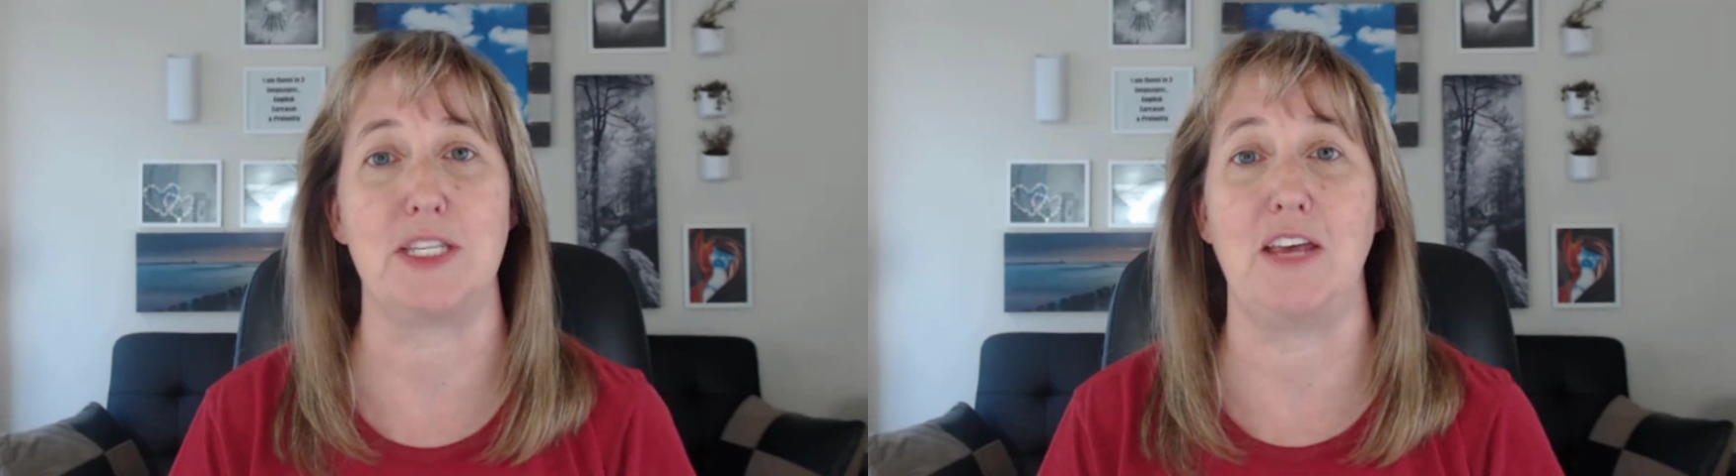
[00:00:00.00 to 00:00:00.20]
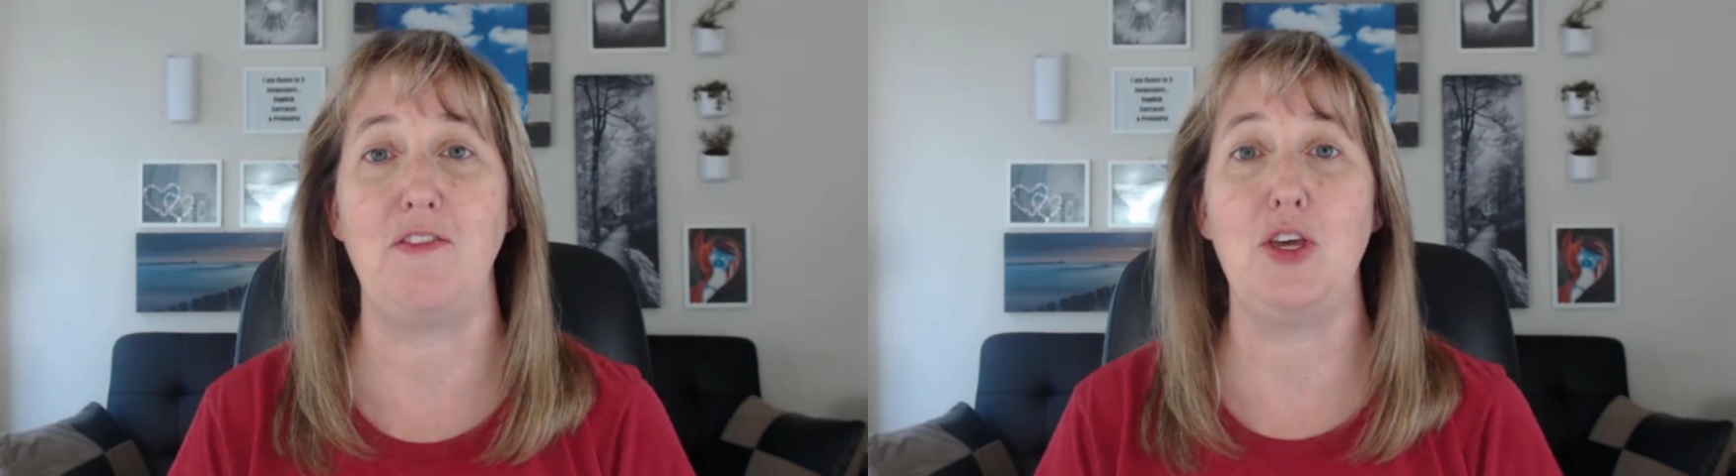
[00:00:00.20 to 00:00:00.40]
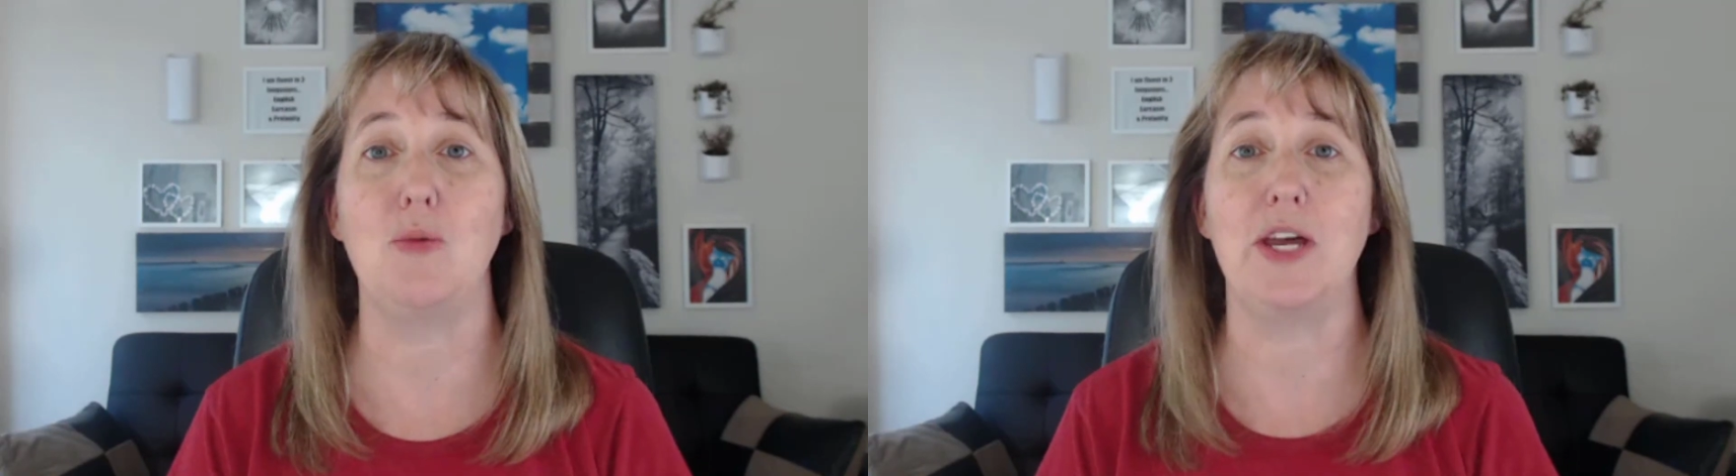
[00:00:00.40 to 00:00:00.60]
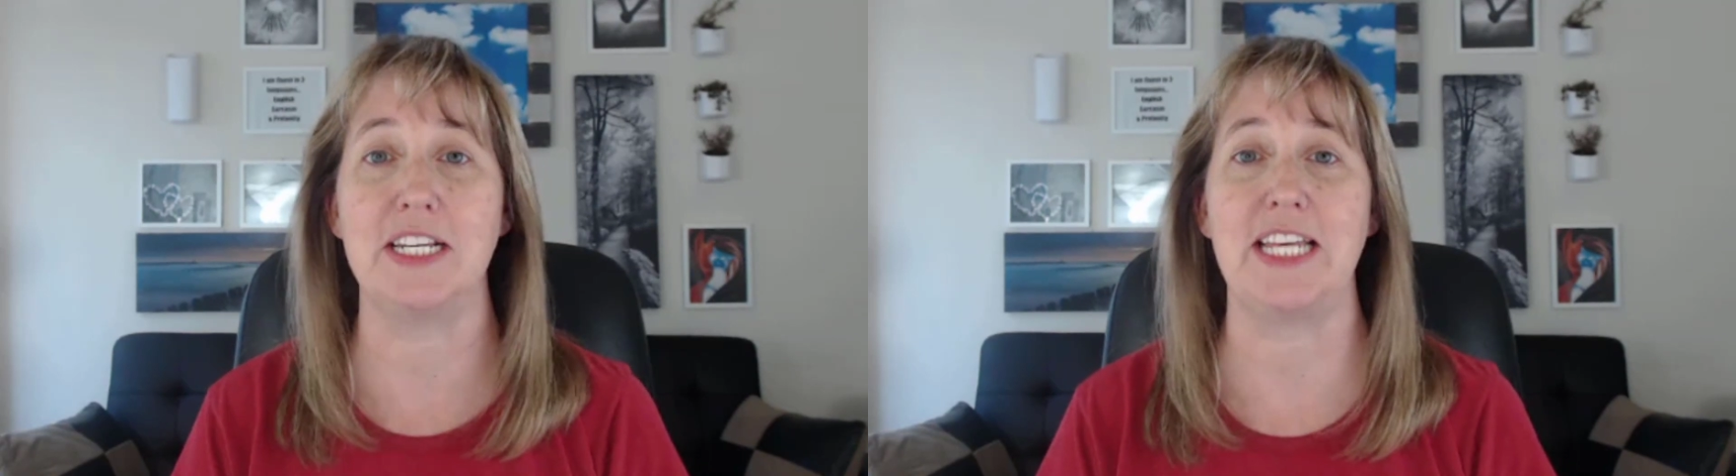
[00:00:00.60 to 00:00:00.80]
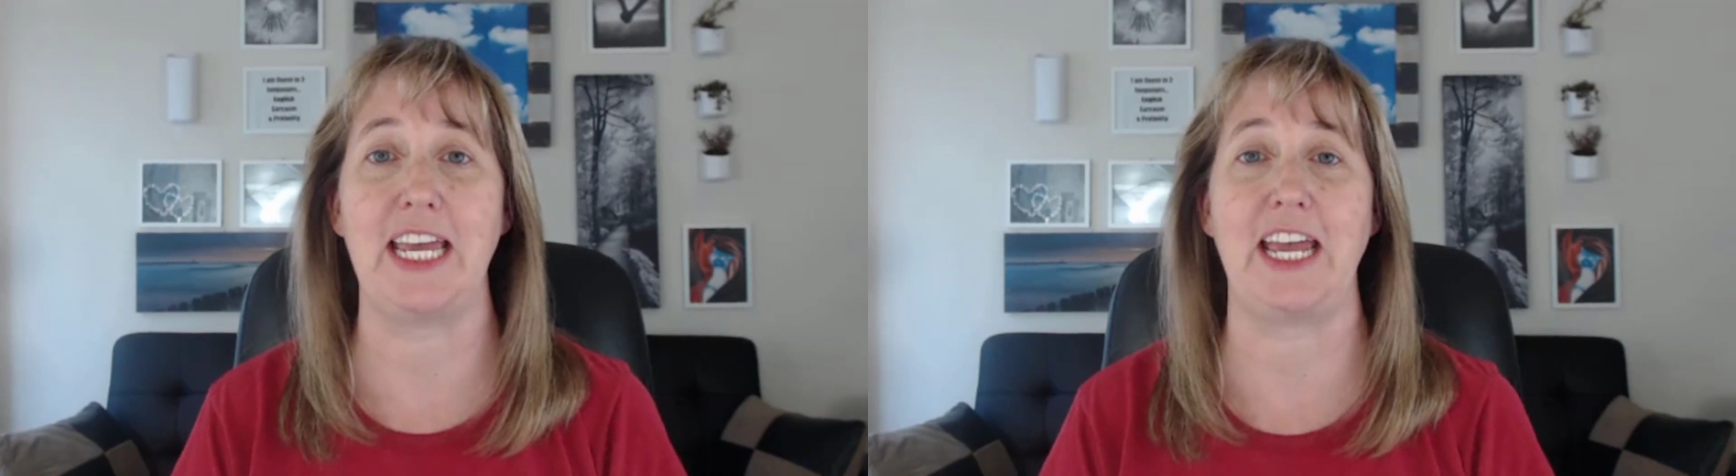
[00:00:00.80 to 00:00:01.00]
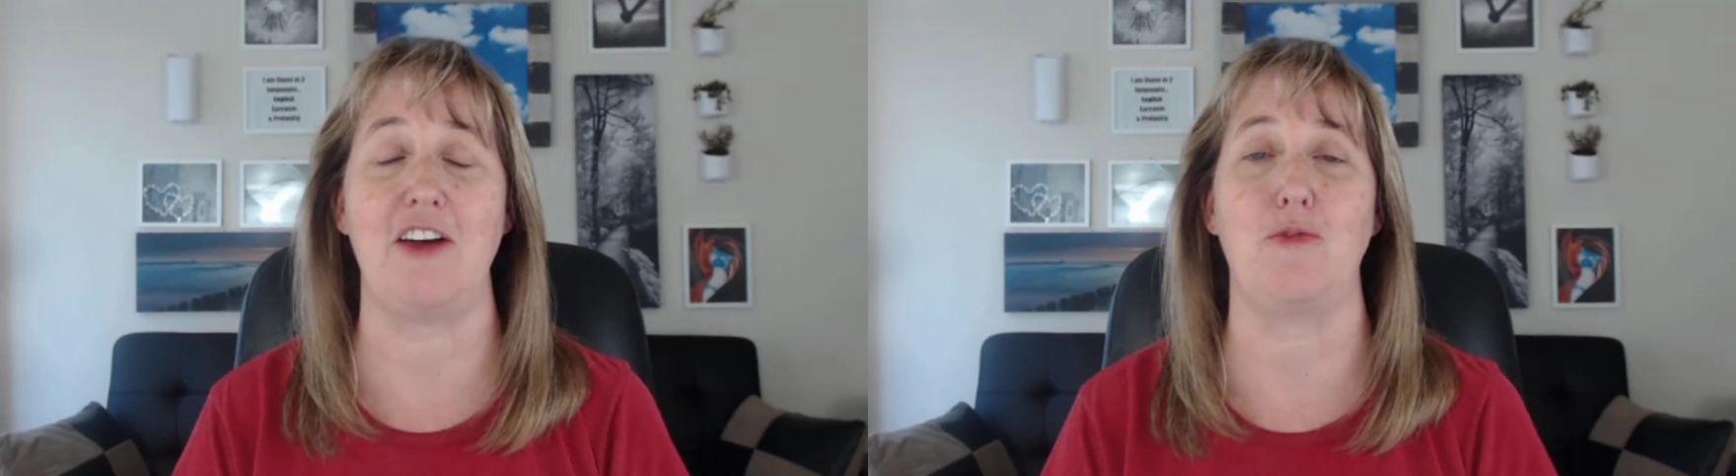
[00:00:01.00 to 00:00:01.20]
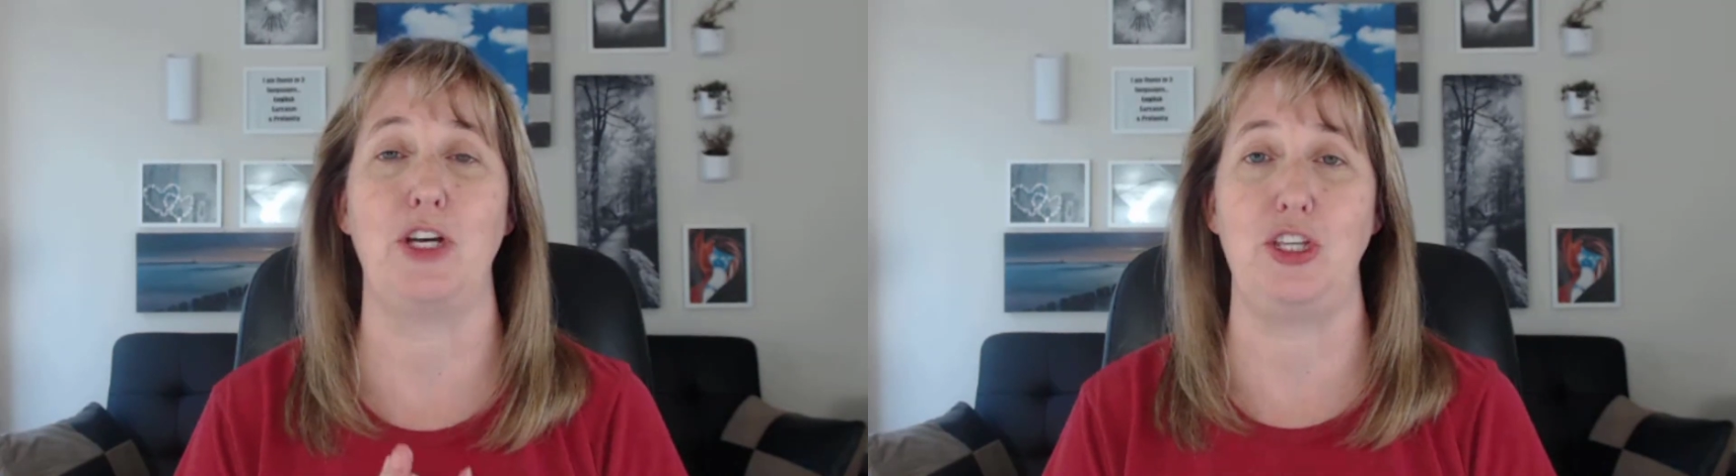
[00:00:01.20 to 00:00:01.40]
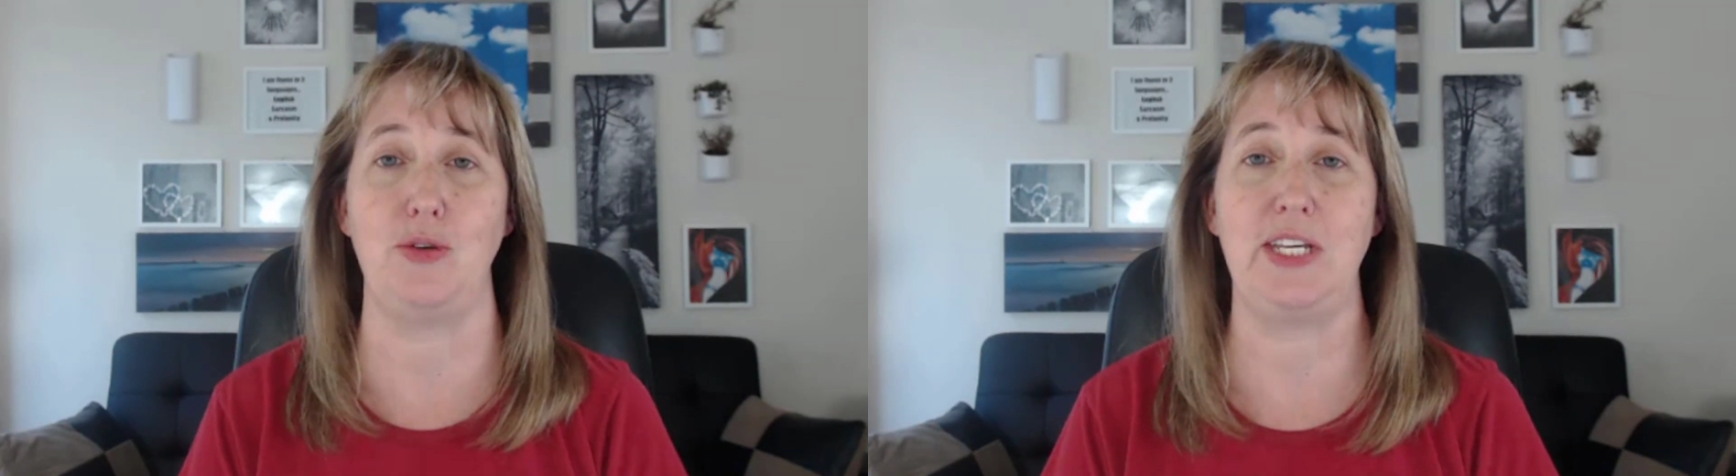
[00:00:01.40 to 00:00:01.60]
If you want to take care of
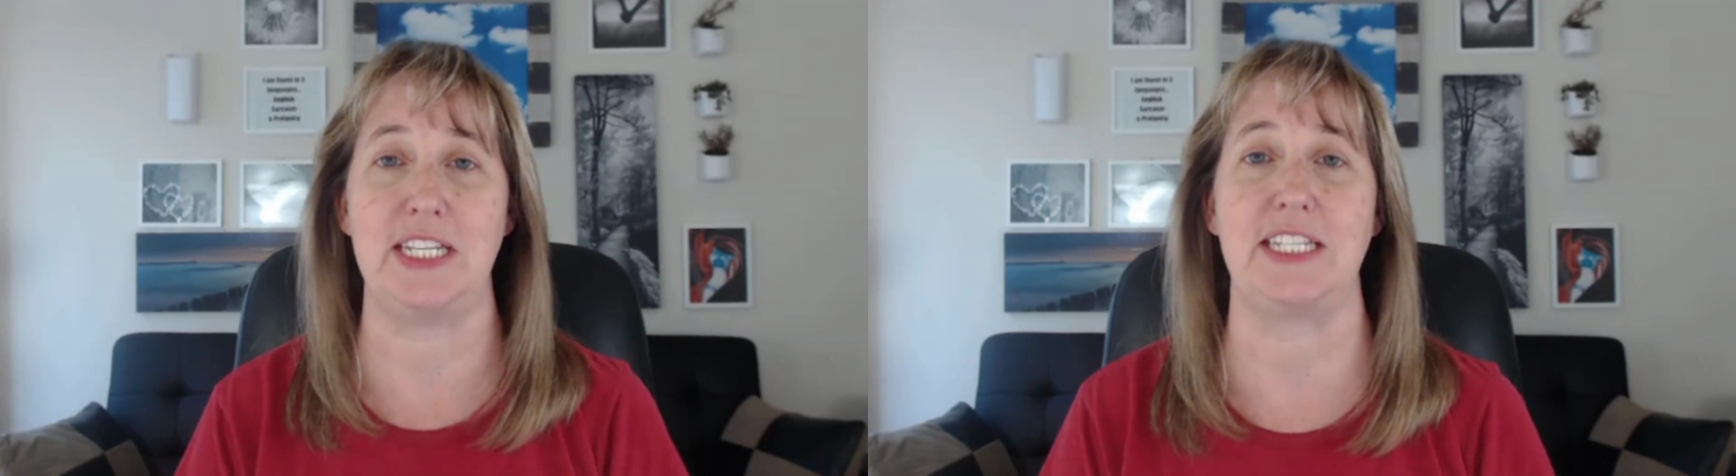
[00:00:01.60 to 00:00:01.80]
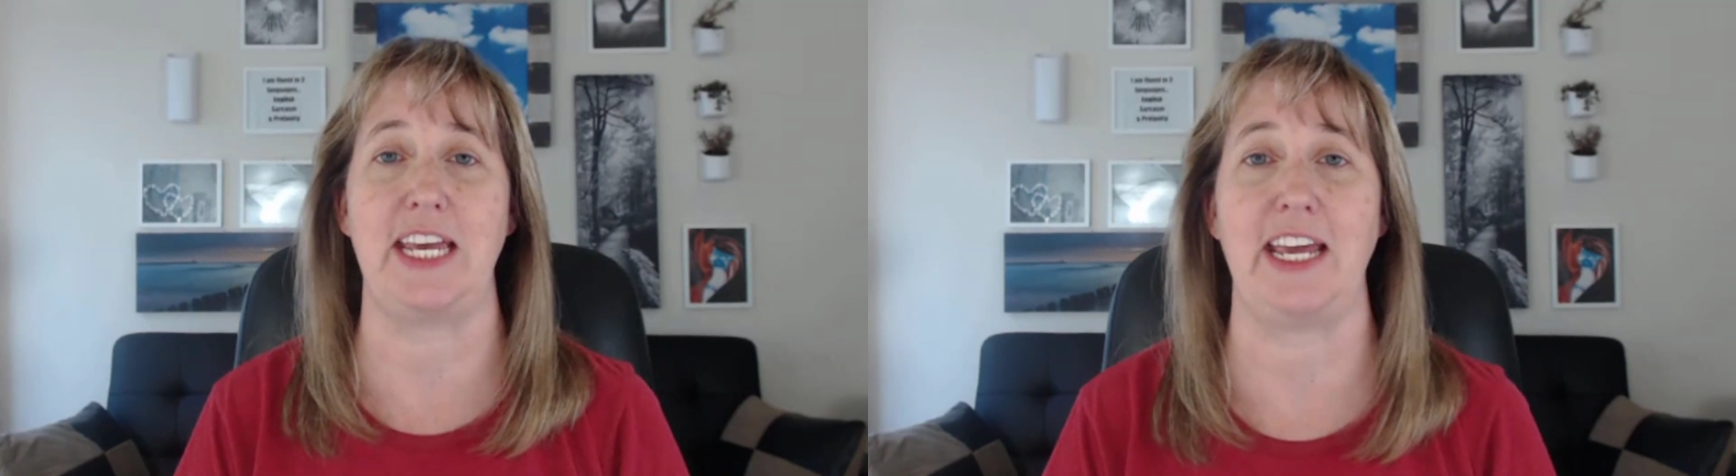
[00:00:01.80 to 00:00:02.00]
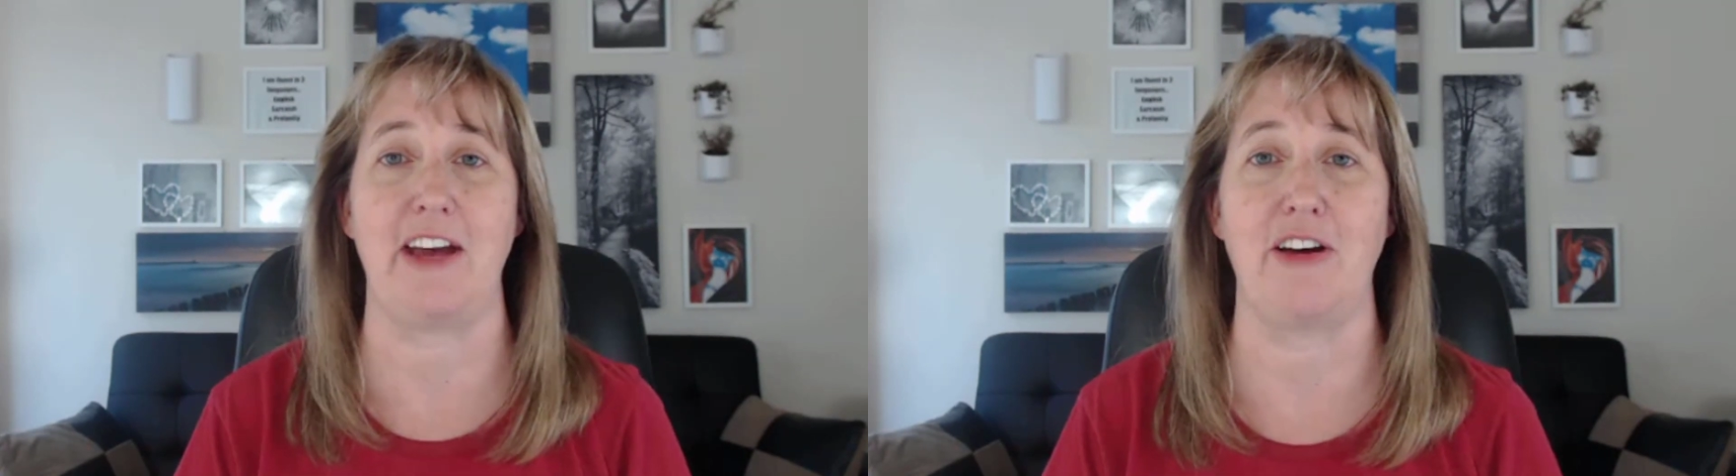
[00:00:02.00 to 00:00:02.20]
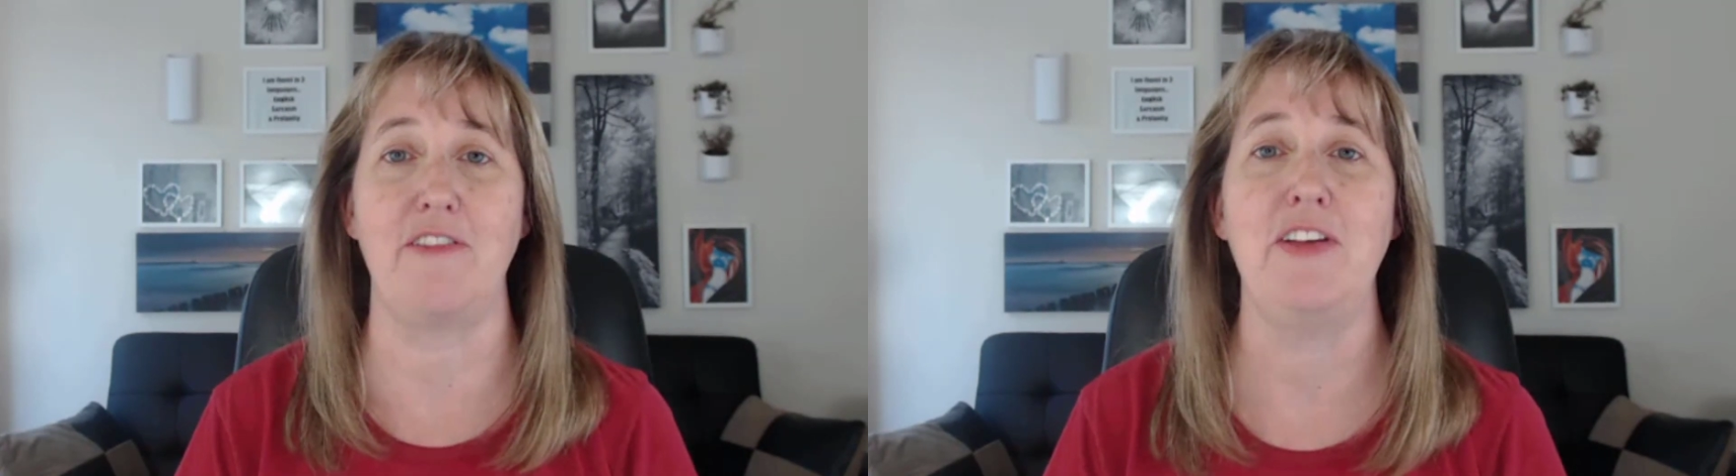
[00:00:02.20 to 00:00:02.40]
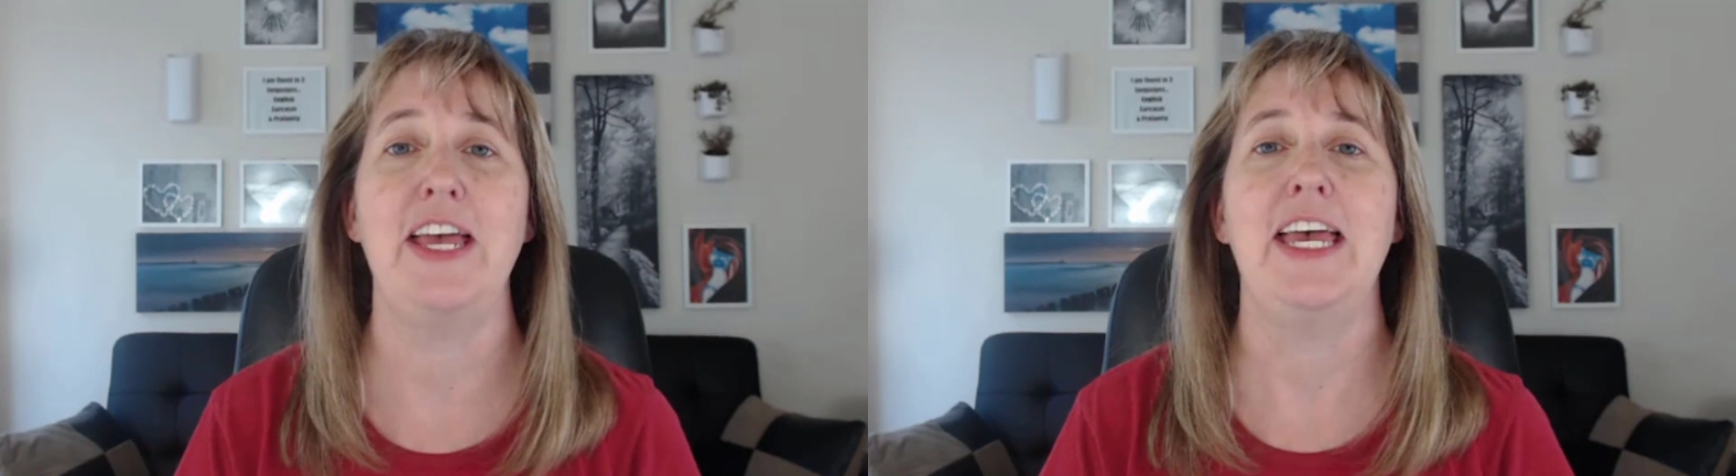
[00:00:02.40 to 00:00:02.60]
what you need to take care of,